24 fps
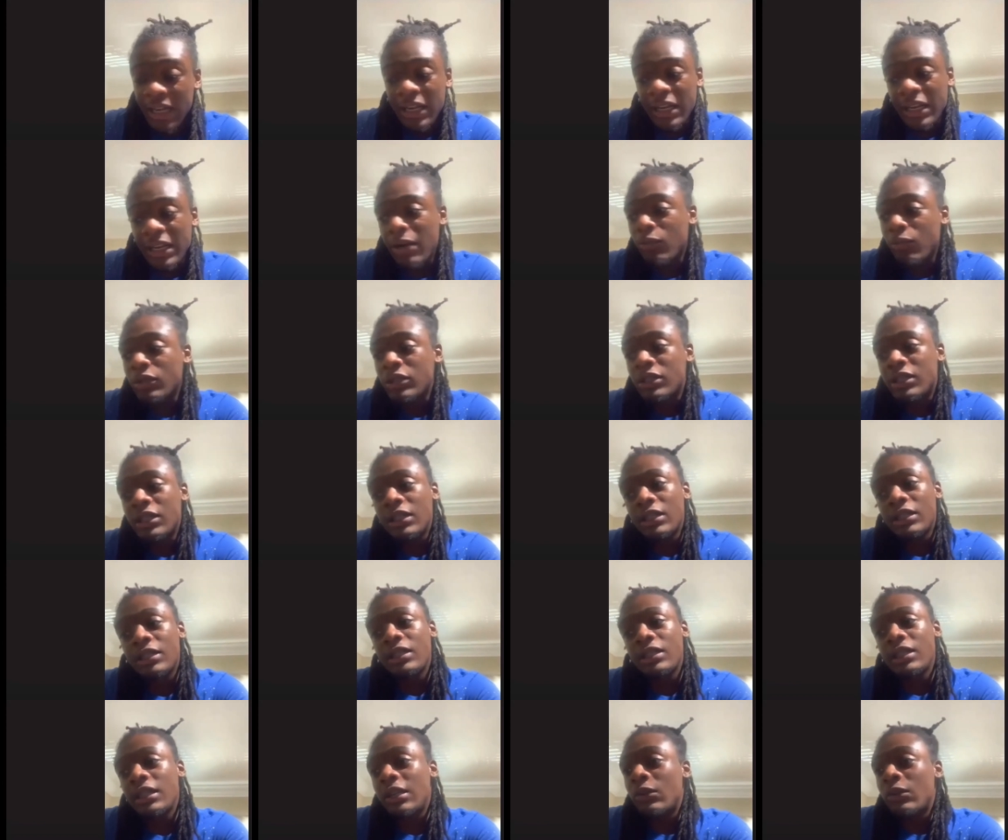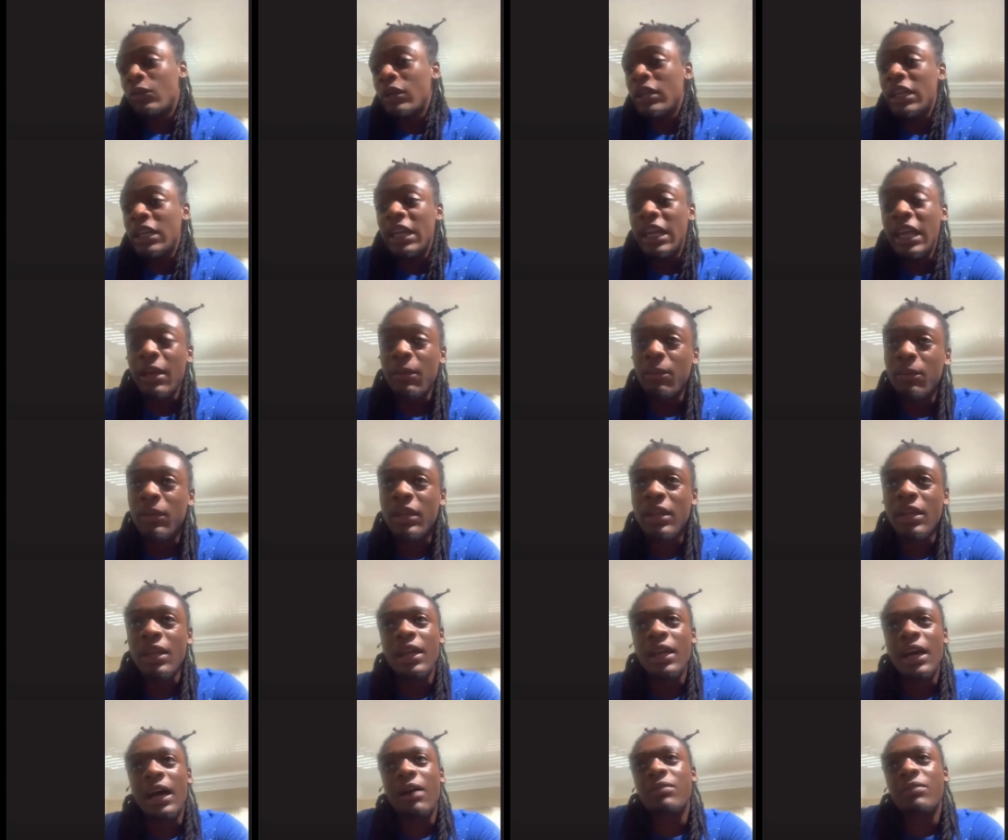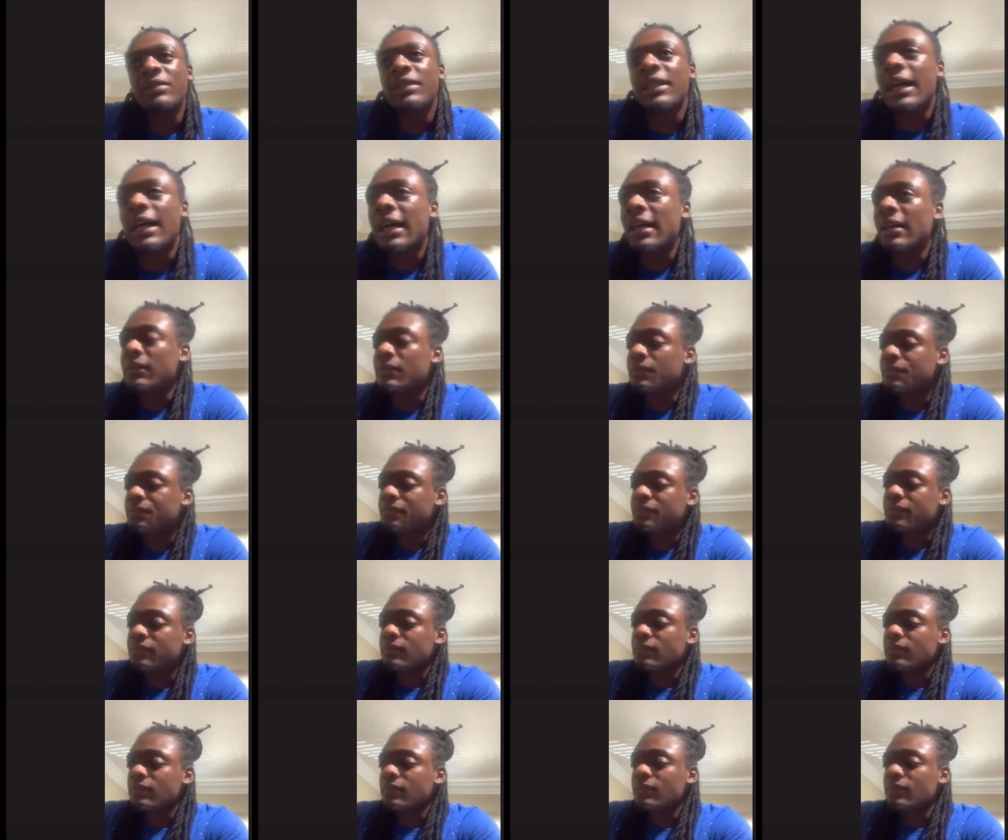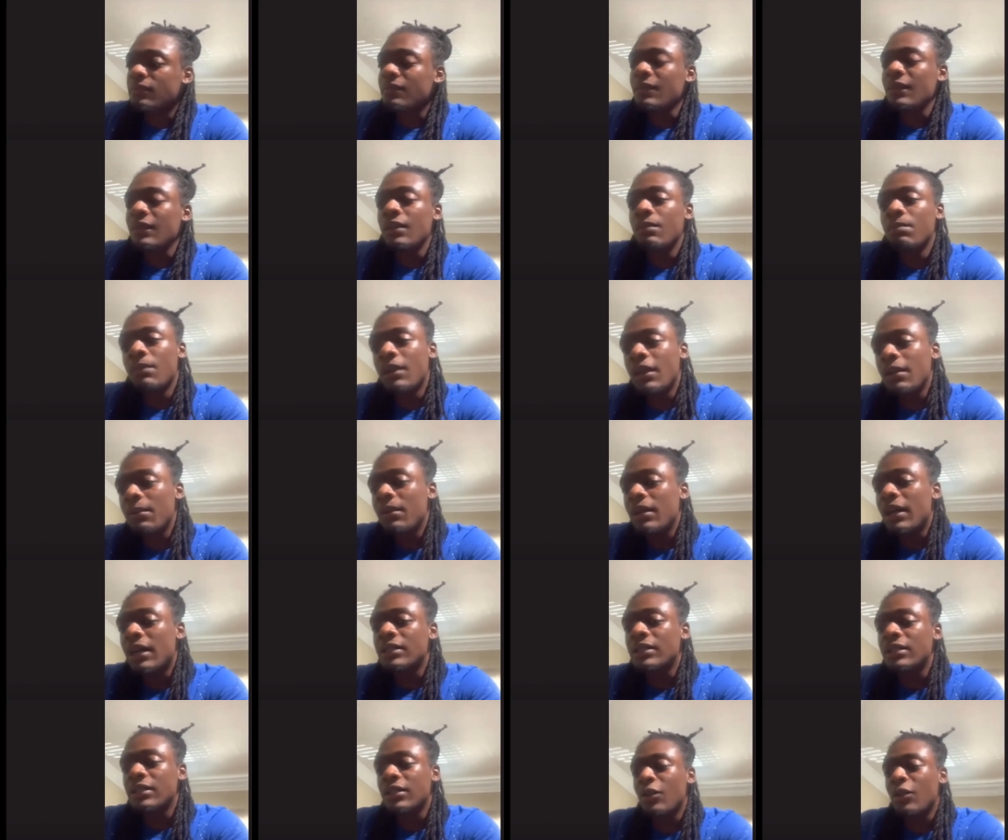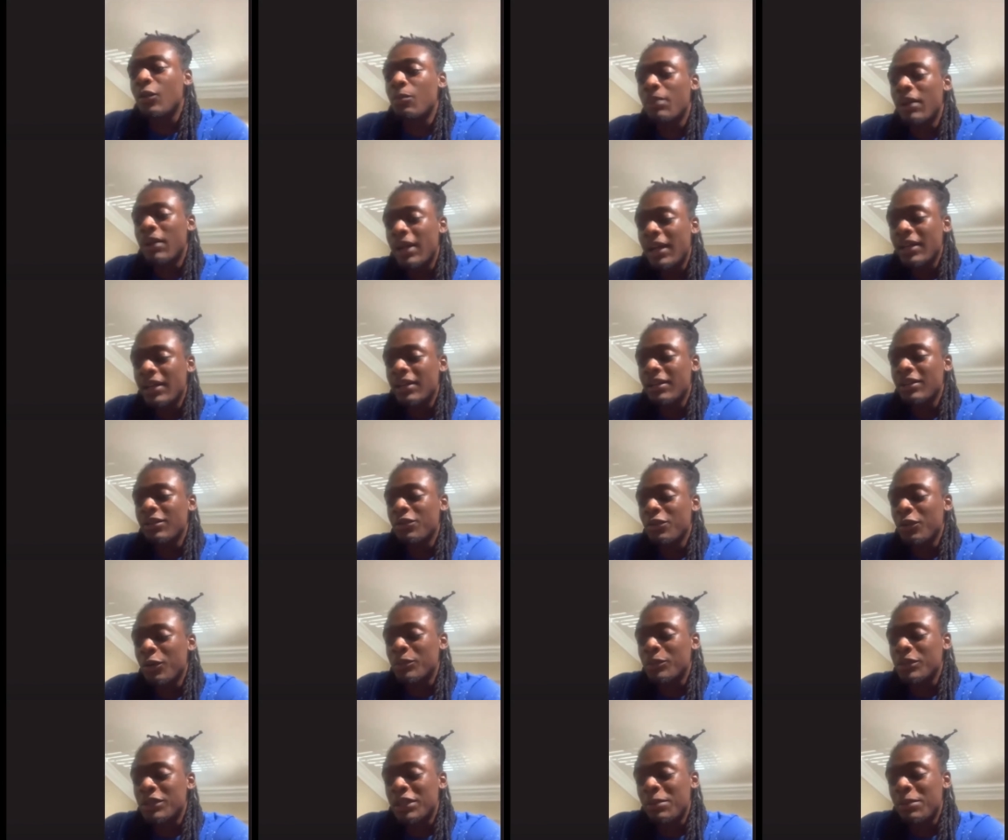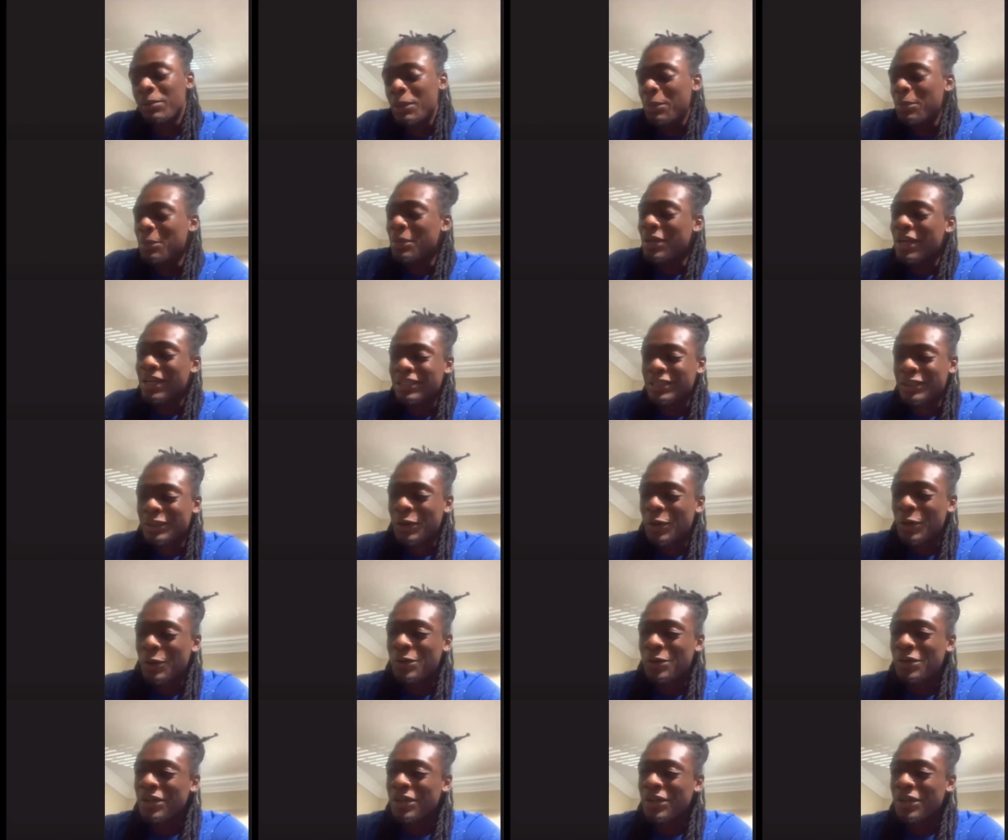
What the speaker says: was just, when he hit me, I was like, maybe I should go back. You know what I'm saying? Maybe I should go.